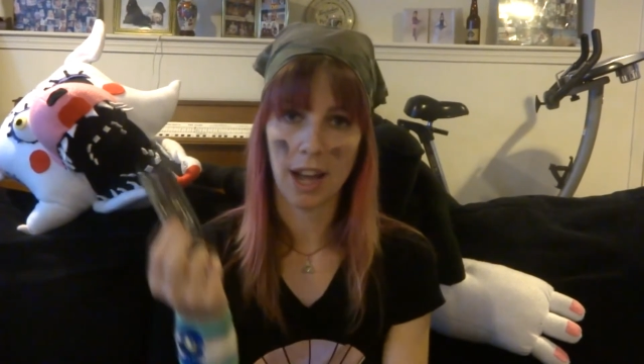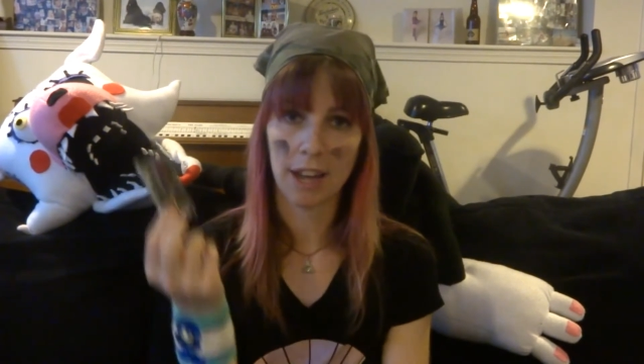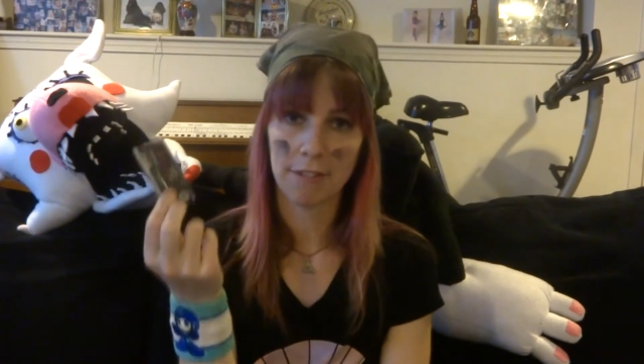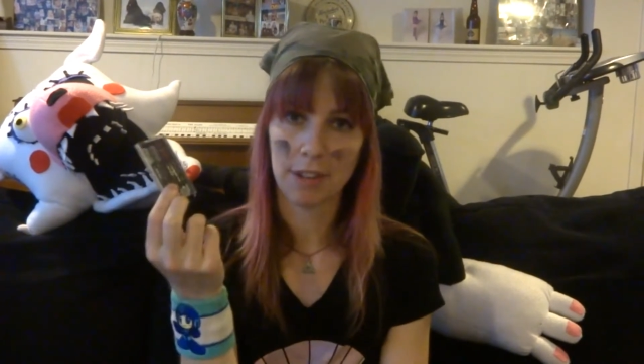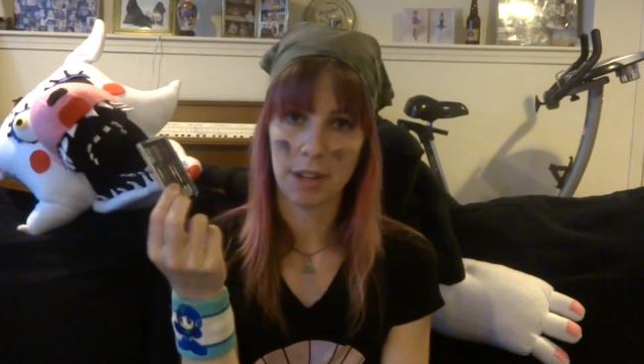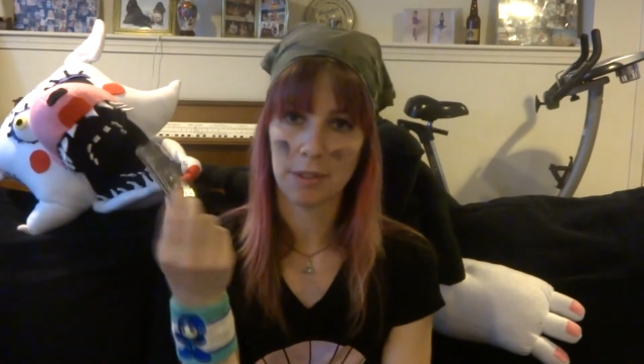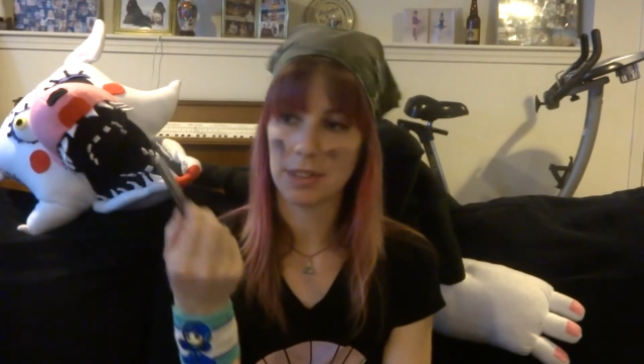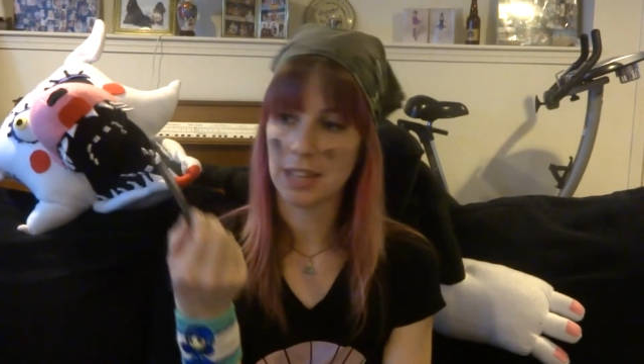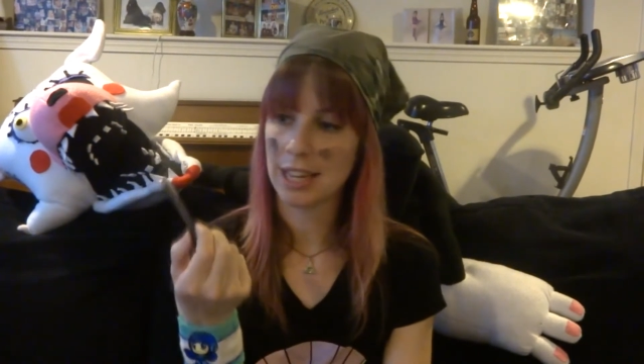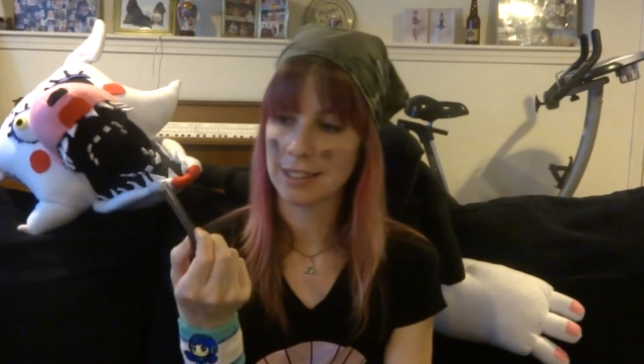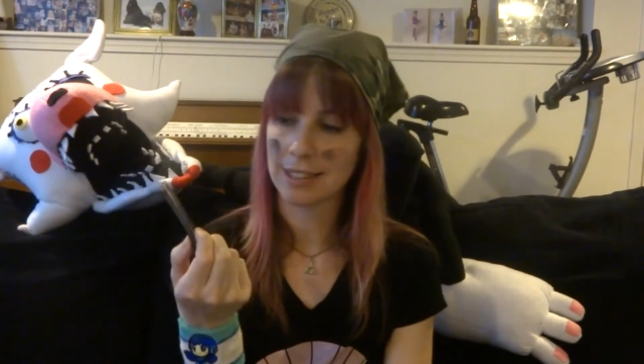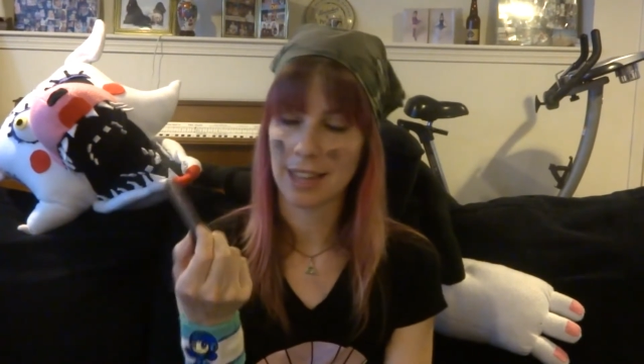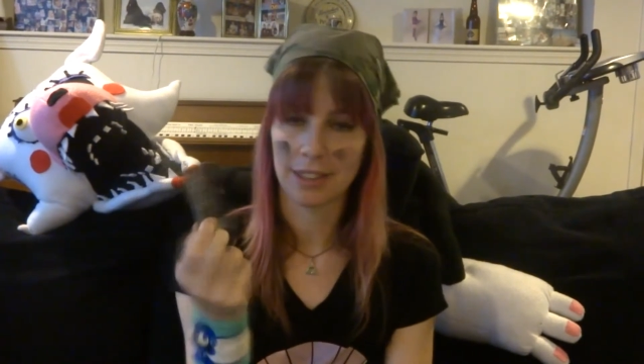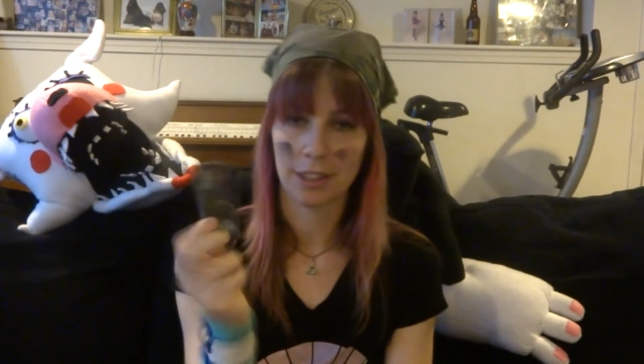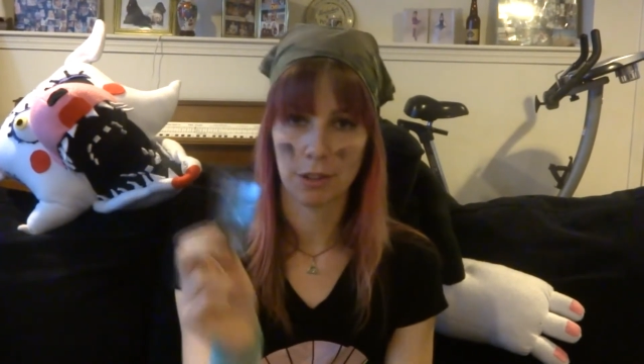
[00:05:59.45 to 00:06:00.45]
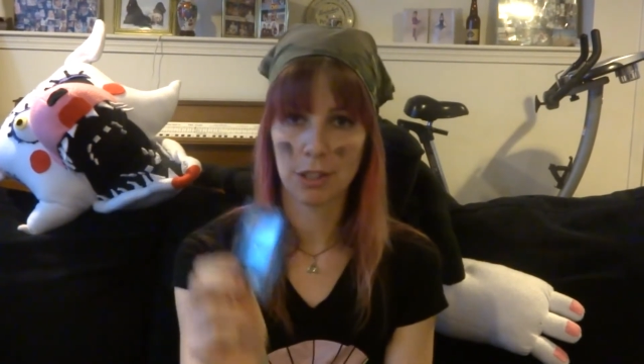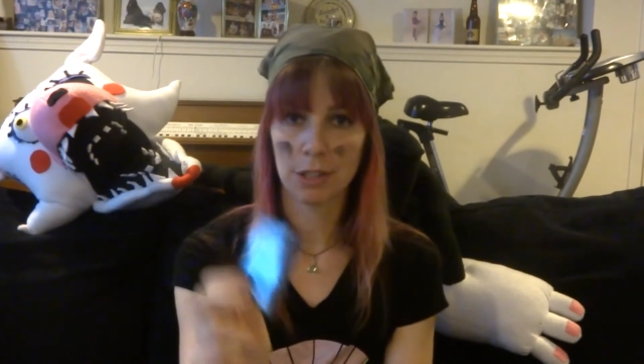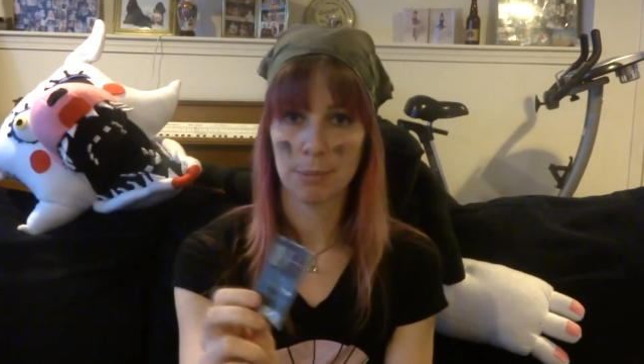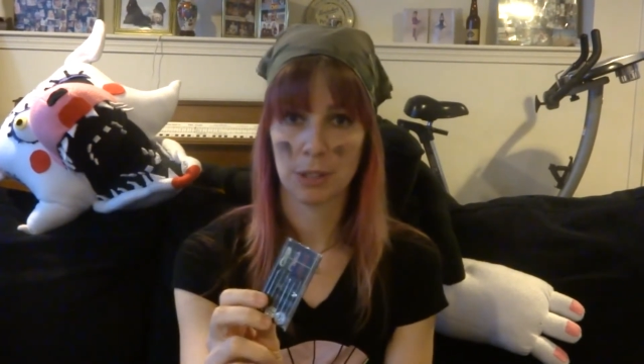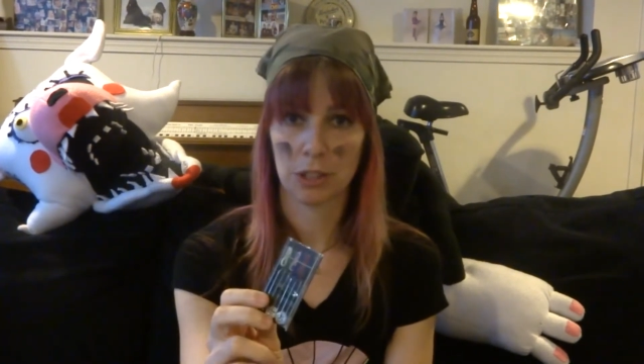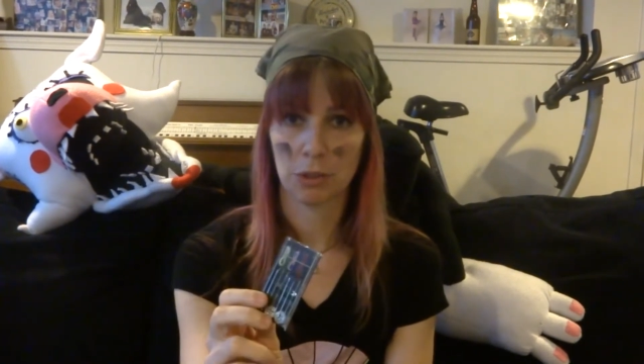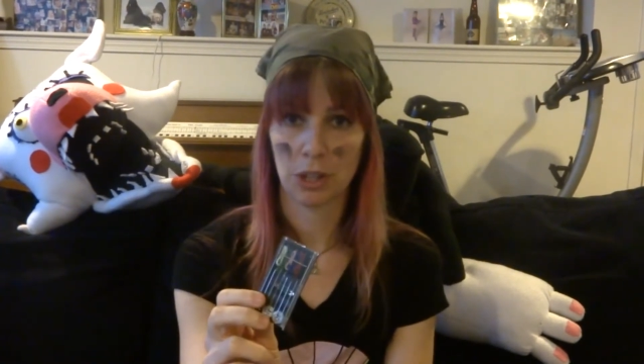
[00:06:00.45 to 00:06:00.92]
I found these at the
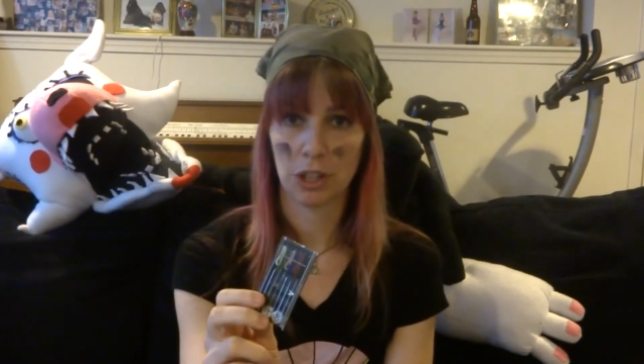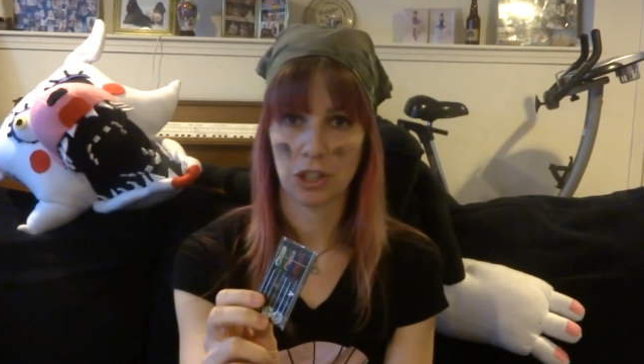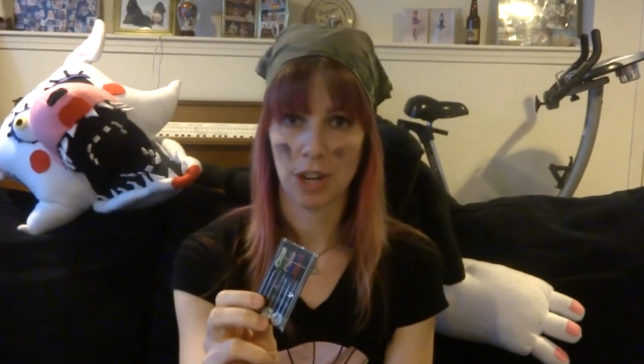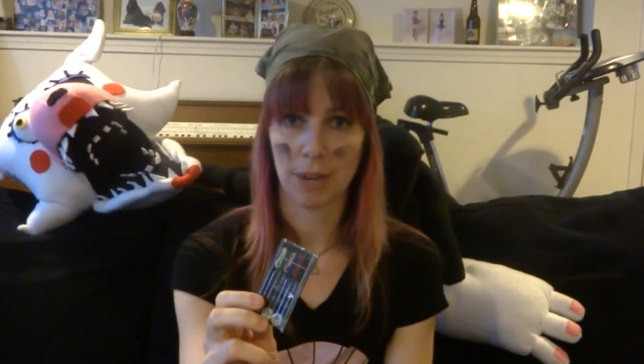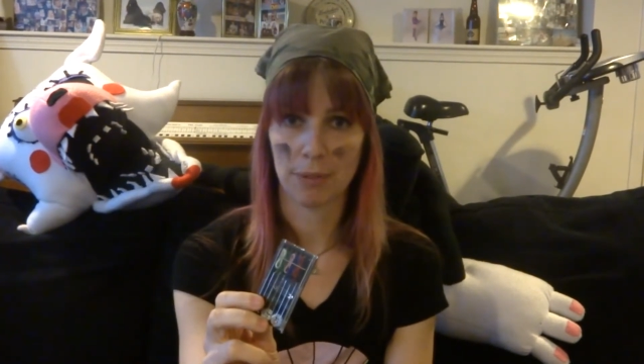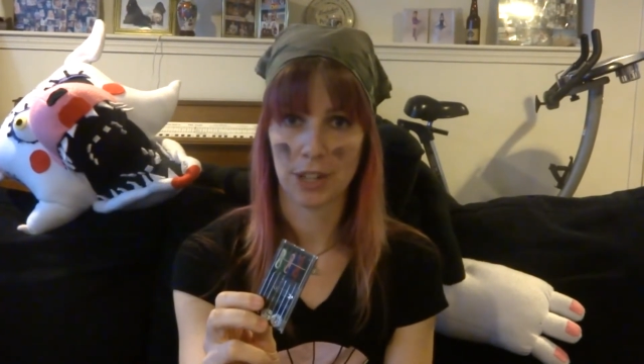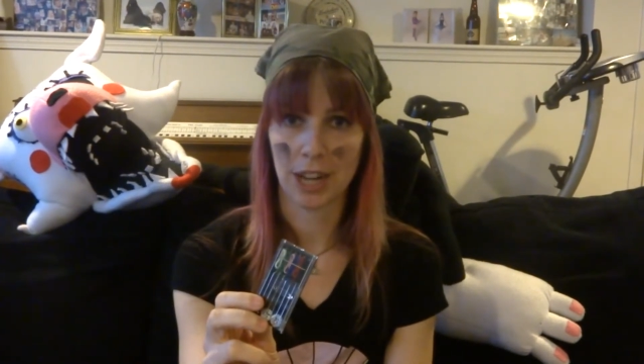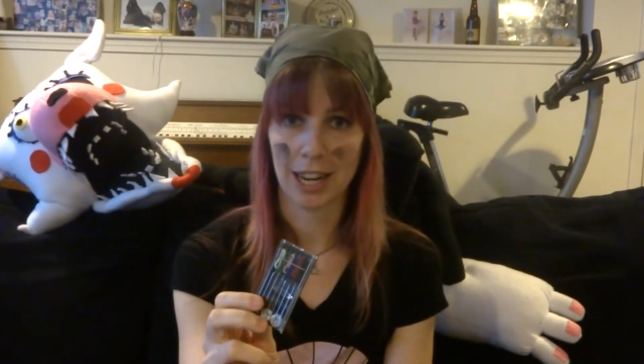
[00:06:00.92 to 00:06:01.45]
Christmas tree shop for